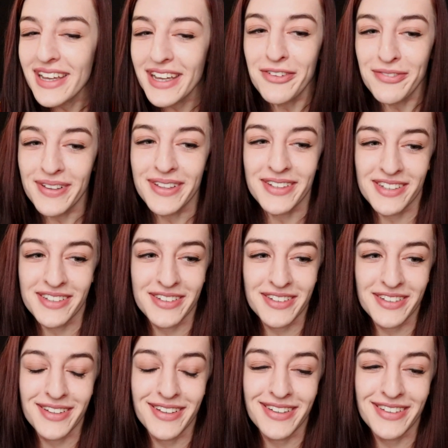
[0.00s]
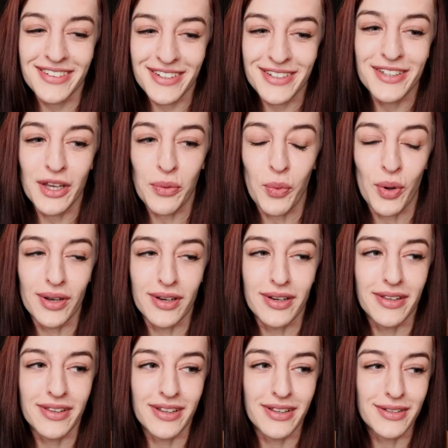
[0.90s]
if it's to
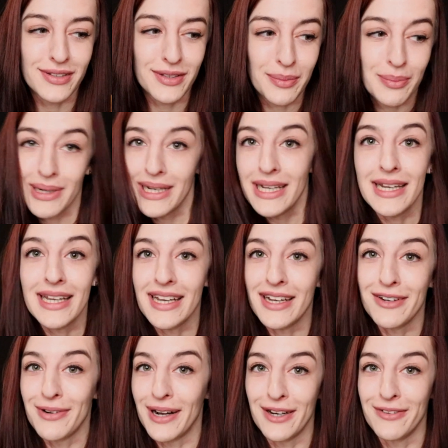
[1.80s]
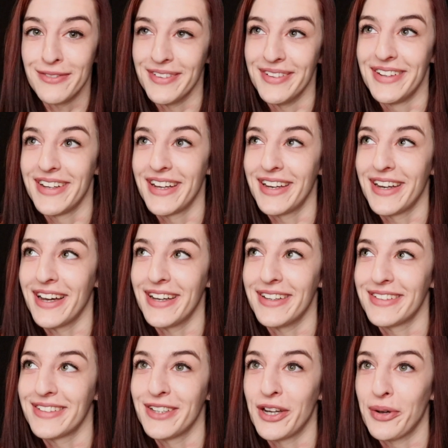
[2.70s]
someone that is completely irrelevant and
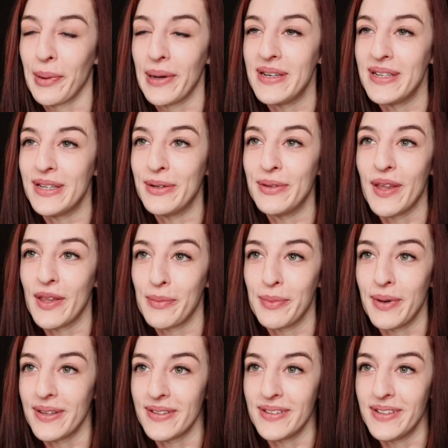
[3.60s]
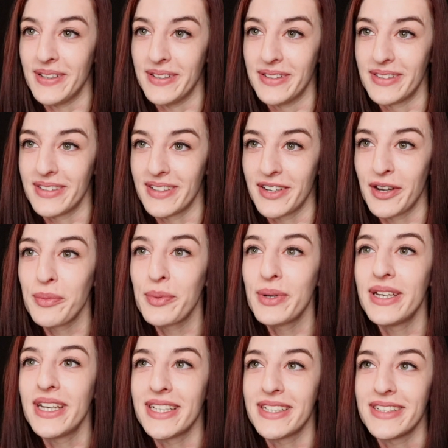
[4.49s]
has no idea who the other person is. And I
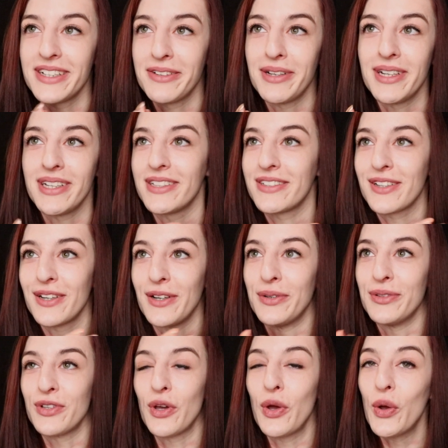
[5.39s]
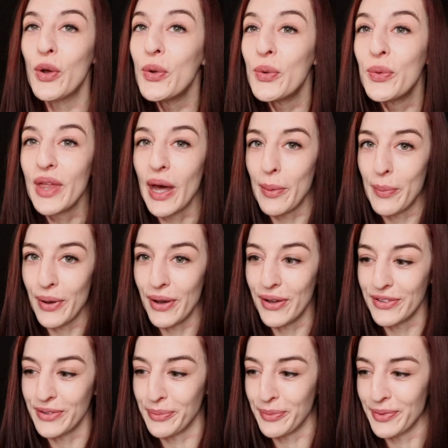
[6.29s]
wouldn't necessarily disclose who that
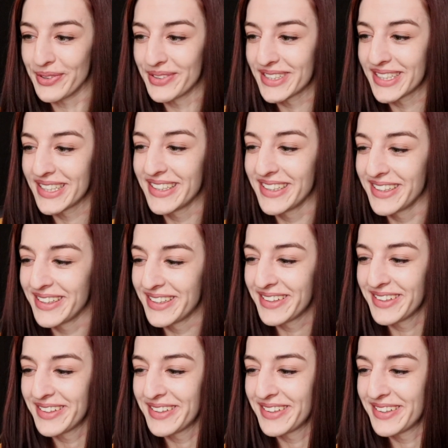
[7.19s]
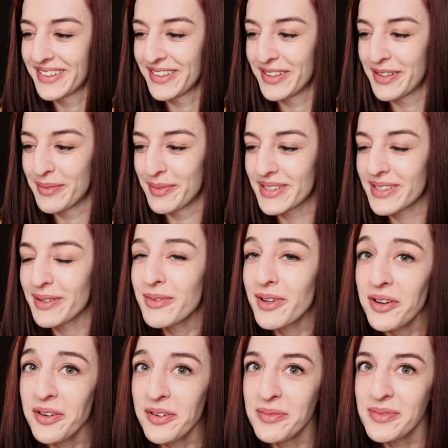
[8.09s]
person was. But
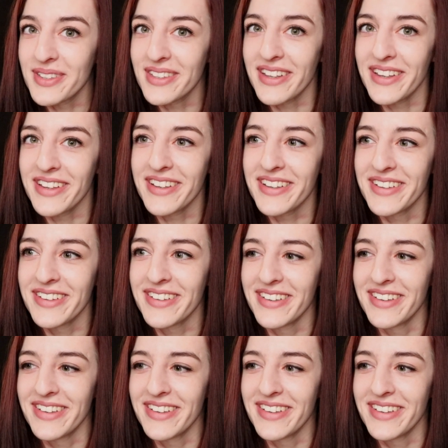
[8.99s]
sometimes, like,